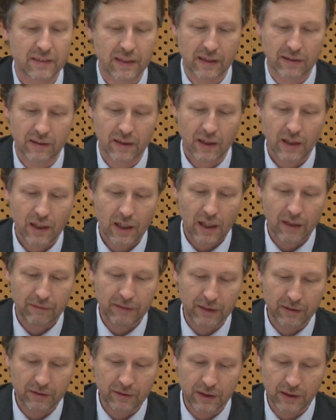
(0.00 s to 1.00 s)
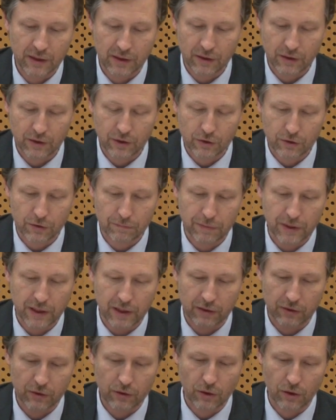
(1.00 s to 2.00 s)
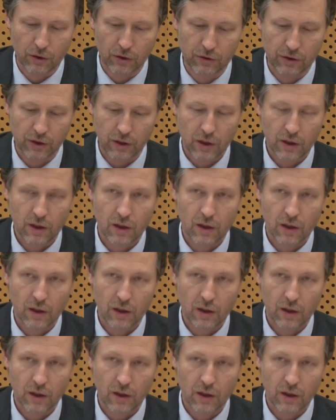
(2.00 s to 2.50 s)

then. I mean, the European Court